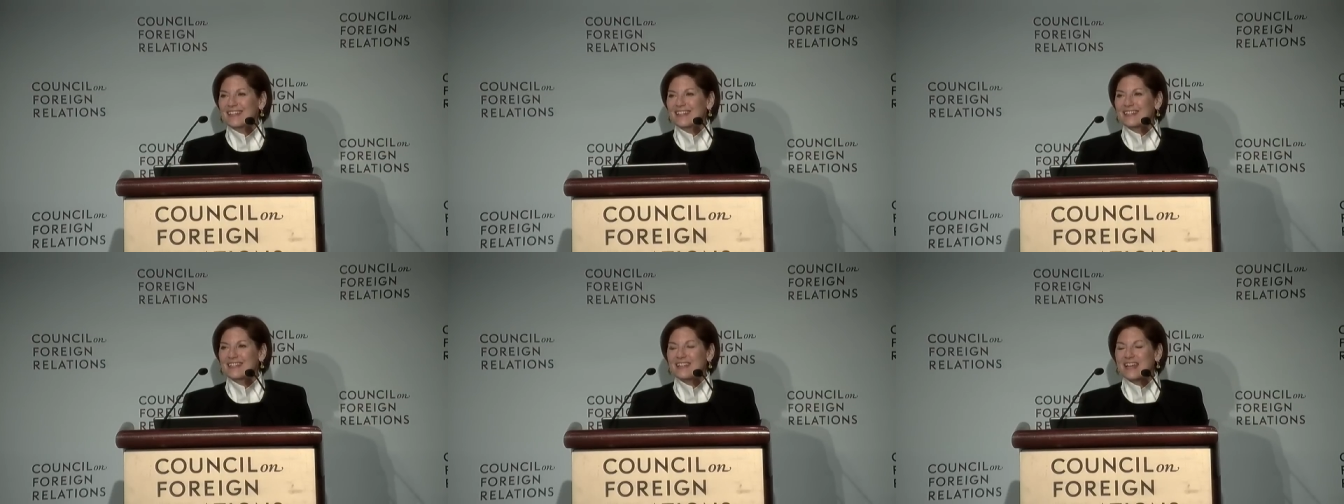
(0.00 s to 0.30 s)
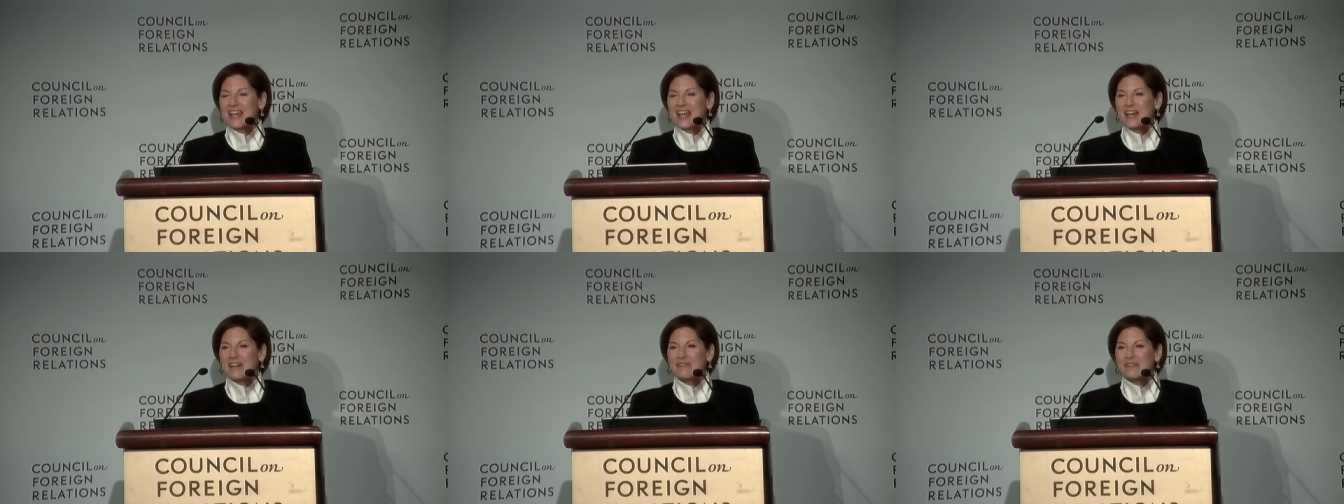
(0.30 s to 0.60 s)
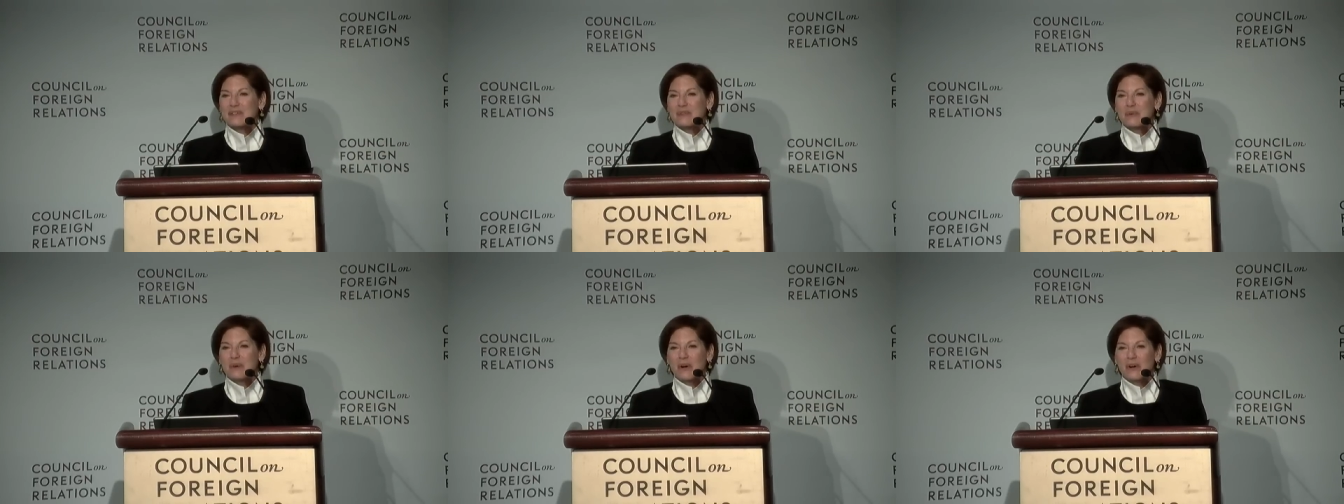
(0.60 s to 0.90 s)
to have
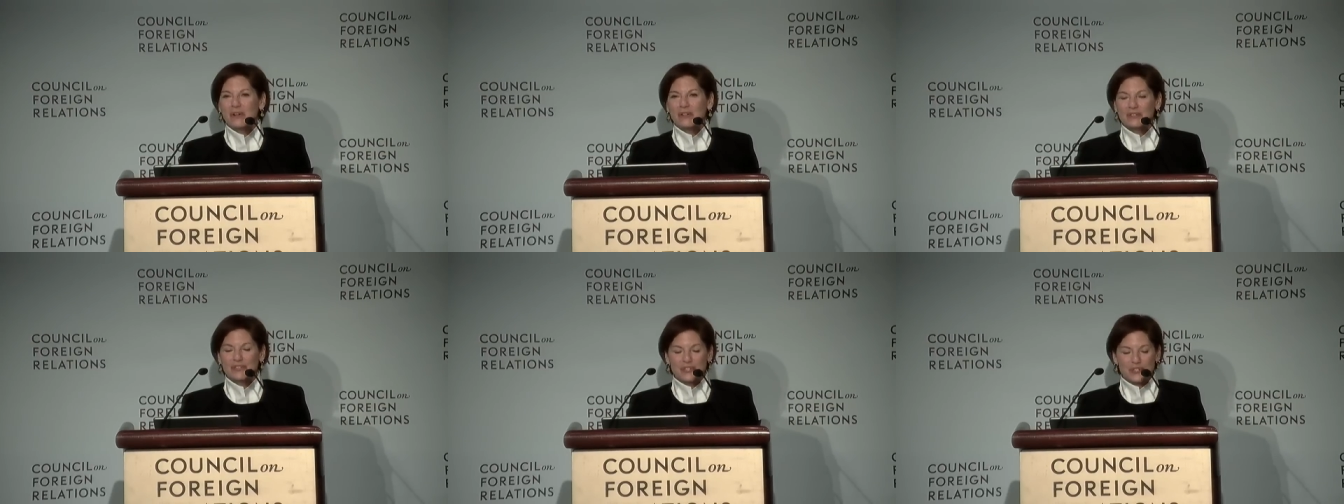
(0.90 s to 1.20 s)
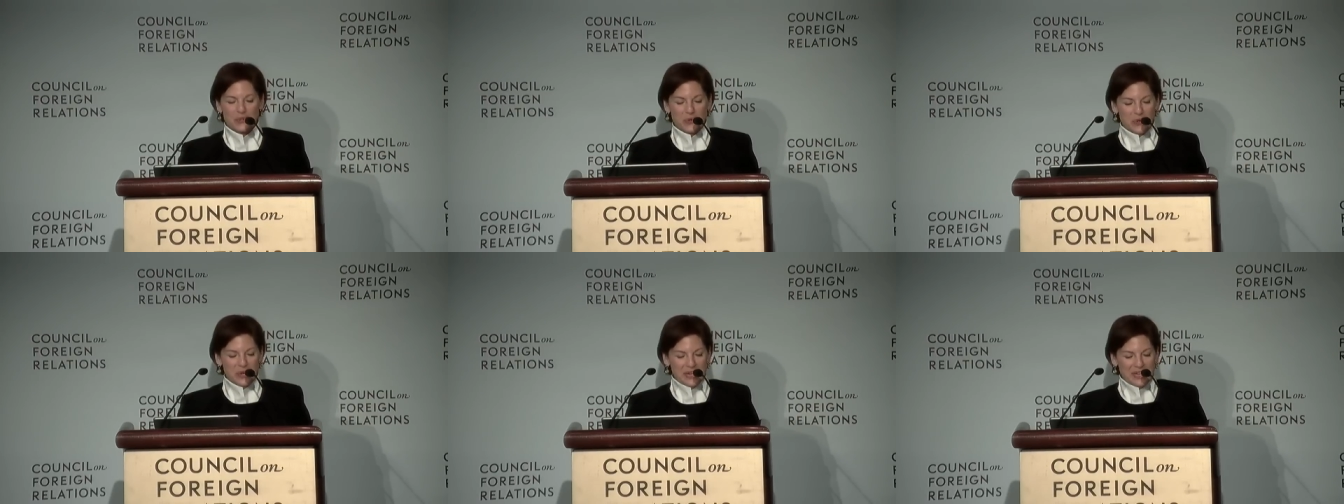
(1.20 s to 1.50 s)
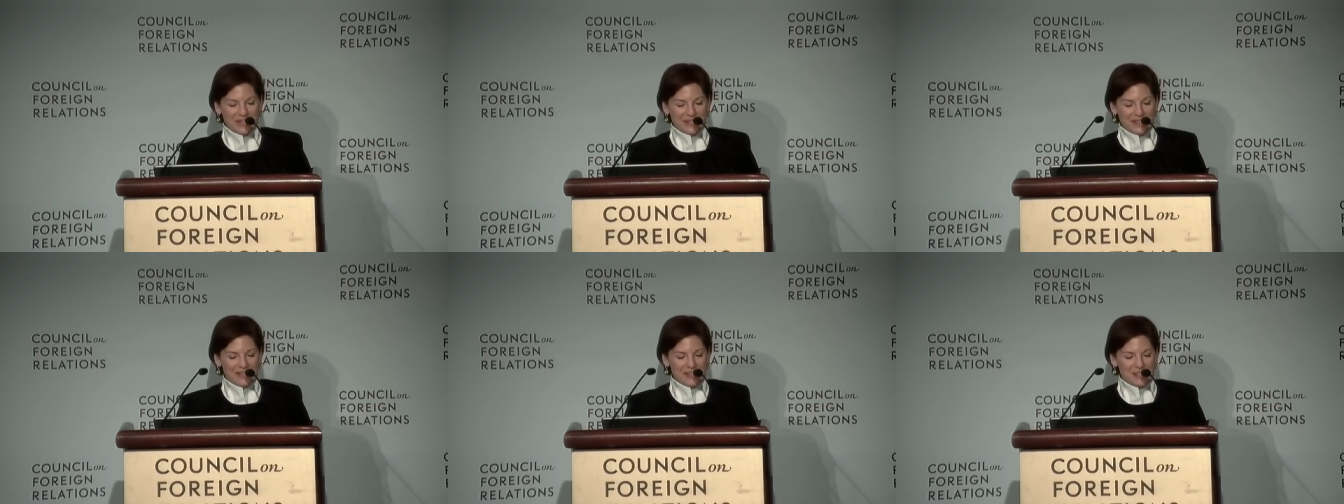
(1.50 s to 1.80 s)
you all
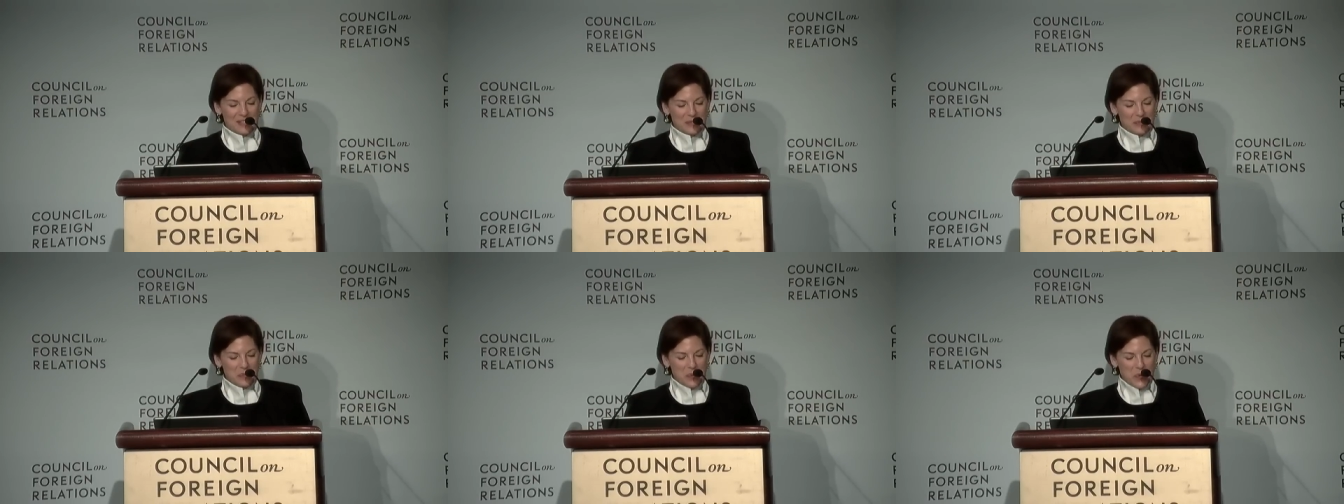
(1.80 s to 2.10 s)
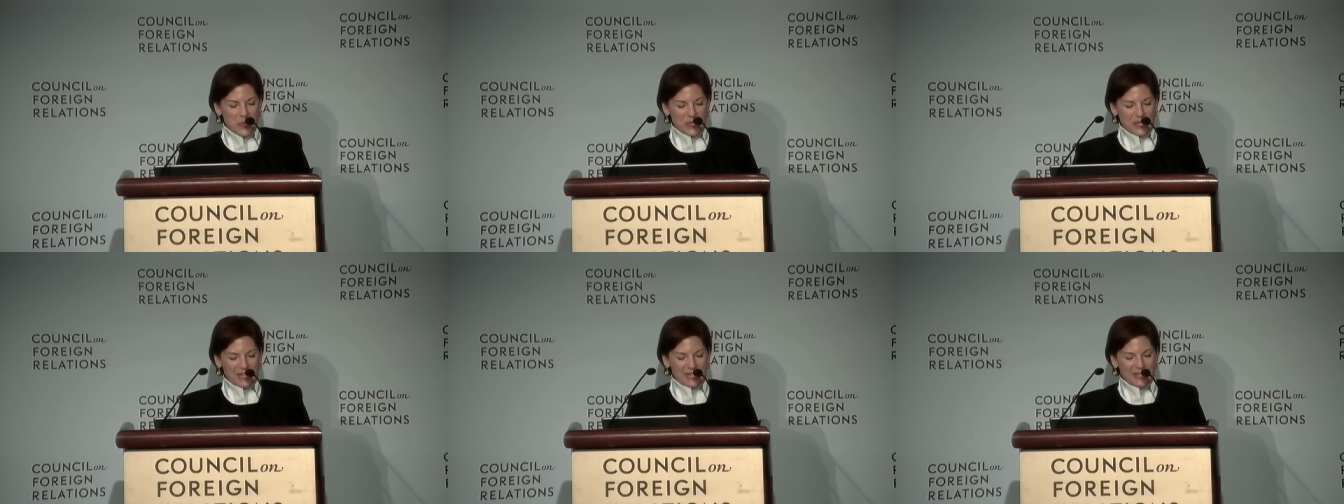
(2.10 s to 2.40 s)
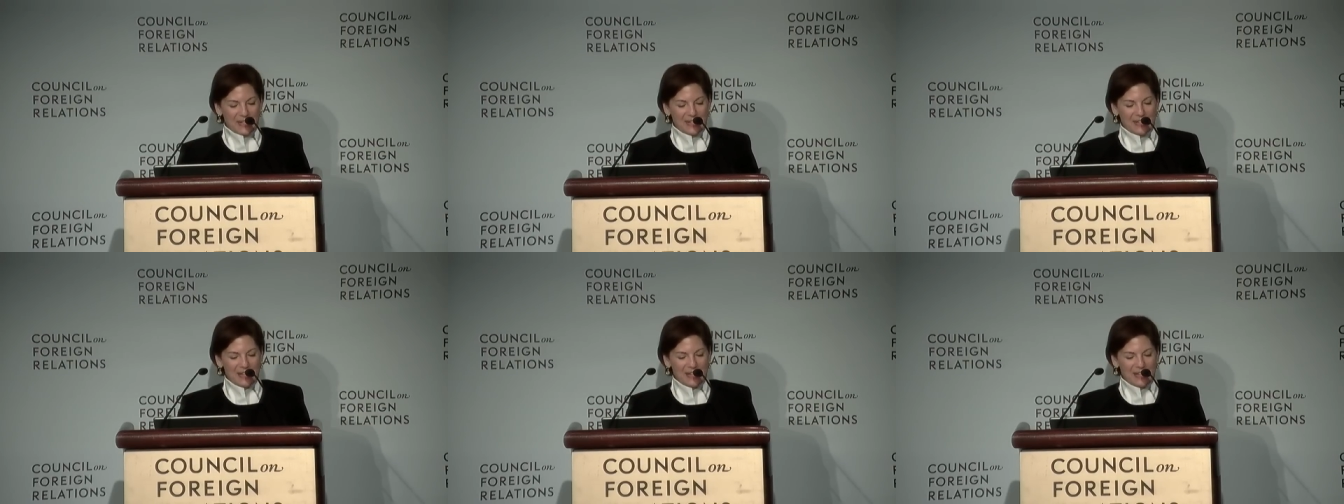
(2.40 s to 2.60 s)
join this morning.